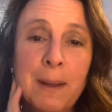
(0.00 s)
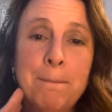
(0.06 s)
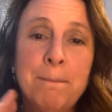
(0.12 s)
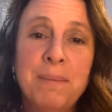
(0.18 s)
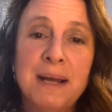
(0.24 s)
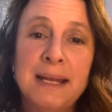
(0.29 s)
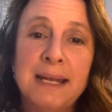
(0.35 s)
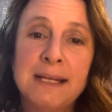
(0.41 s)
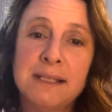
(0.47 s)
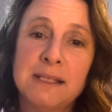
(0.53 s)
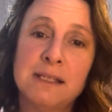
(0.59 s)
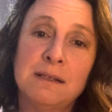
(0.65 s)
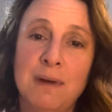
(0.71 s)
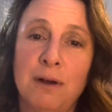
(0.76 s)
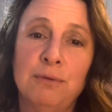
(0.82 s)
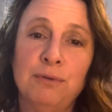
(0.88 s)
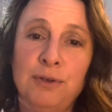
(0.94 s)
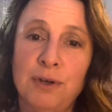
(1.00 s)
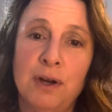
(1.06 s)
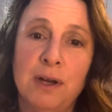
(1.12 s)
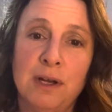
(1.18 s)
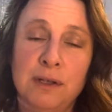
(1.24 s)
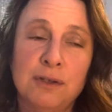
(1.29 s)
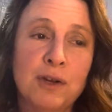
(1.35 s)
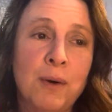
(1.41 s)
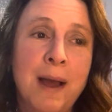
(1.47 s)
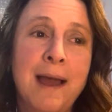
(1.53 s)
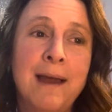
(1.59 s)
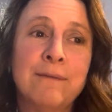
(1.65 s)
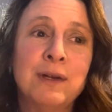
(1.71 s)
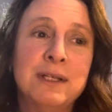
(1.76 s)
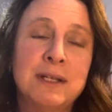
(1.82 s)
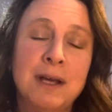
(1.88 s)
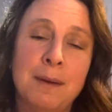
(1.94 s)
but it smelled good. So
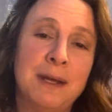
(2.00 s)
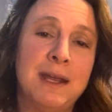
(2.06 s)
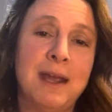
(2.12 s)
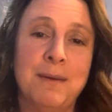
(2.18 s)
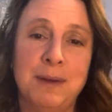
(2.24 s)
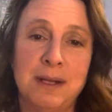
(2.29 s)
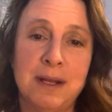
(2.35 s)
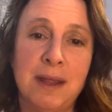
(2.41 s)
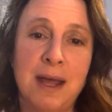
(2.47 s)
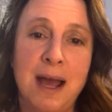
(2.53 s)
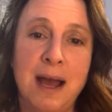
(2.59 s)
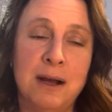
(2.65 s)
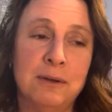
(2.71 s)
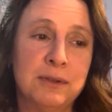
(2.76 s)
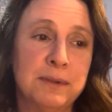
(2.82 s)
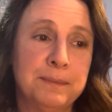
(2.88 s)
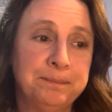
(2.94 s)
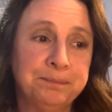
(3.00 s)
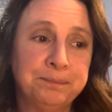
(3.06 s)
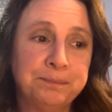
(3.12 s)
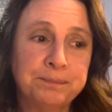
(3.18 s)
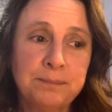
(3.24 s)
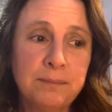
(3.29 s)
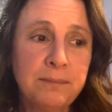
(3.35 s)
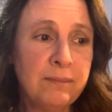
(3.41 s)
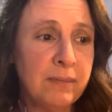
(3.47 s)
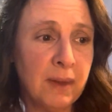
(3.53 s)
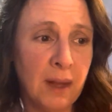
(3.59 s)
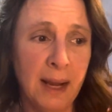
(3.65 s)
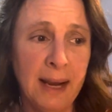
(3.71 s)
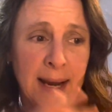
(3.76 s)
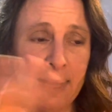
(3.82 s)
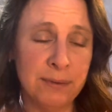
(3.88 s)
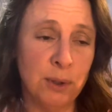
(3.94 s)
every time I came into the house,
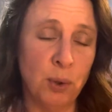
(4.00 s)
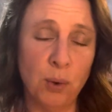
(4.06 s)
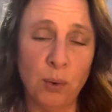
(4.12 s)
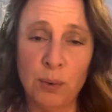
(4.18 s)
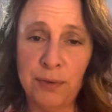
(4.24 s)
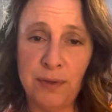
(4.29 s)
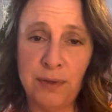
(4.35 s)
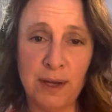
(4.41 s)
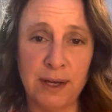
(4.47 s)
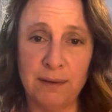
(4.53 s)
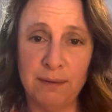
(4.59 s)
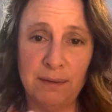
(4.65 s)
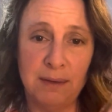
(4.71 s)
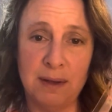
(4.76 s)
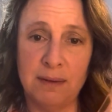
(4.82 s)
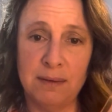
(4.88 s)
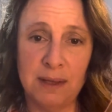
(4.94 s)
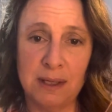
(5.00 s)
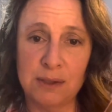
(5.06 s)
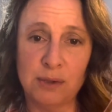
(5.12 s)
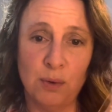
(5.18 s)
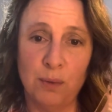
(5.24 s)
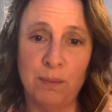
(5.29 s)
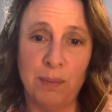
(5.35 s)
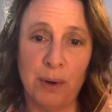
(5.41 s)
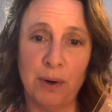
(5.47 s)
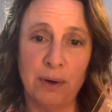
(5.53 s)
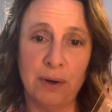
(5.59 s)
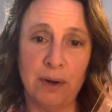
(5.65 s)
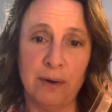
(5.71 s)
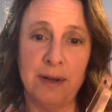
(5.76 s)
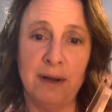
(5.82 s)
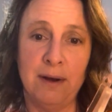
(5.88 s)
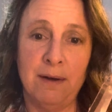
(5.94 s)
I had the whole thing, this whole bar
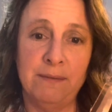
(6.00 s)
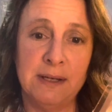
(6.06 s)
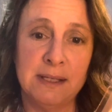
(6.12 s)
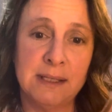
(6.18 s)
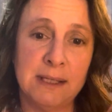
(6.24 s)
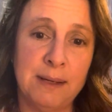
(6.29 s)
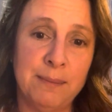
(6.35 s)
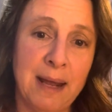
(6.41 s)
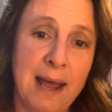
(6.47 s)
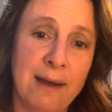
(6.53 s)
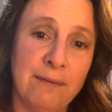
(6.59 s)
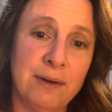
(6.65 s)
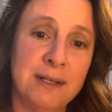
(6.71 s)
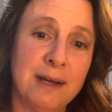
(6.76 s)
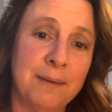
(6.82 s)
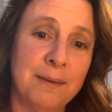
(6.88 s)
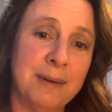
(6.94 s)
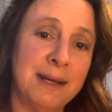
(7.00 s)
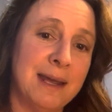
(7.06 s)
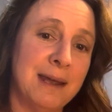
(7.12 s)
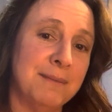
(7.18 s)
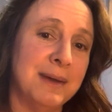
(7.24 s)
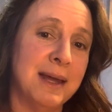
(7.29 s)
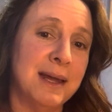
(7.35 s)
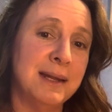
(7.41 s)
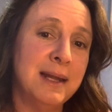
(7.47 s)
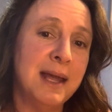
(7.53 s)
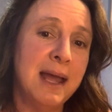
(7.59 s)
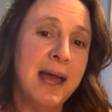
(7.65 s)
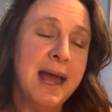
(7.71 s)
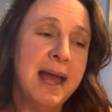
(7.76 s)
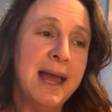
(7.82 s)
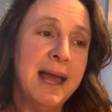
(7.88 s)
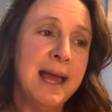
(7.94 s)
going, obviously. But every time I came in,
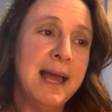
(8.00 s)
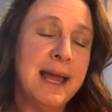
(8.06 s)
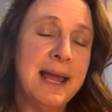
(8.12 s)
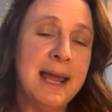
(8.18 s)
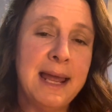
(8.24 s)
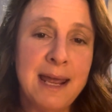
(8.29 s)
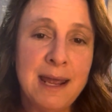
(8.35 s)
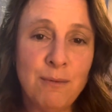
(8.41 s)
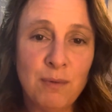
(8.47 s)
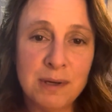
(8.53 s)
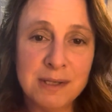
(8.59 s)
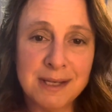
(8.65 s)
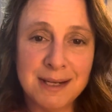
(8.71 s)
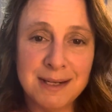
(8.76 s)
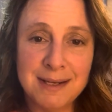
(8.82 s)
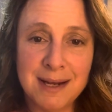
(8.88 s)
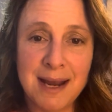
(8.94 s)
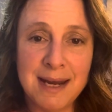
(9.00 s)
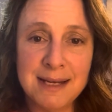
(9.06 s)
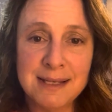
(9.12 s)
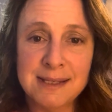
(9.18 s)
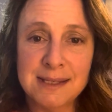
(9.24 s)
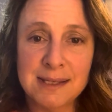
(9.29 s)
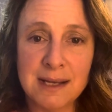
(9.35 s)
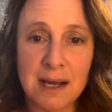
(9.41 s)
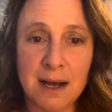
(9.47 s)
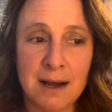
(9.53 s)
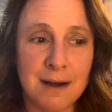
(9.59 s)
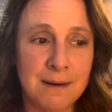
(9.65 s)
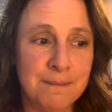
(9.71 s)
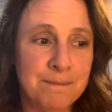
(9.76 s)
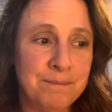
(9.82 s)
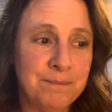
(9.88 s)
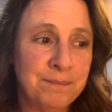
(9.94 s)
it was a nice...
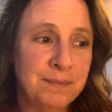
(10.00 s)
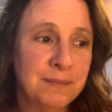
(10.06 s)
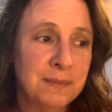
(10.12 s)
Um,